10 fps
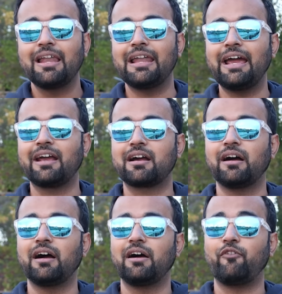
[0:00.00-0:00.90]
like
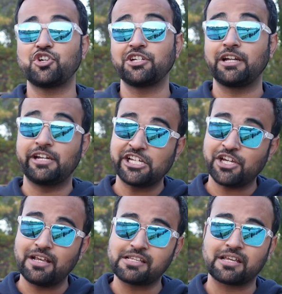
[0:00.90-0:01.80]
washing the
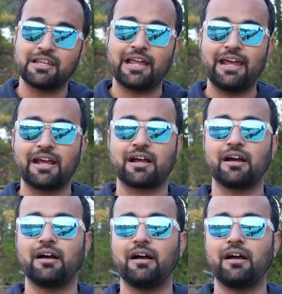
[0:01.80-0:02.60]
dishes, like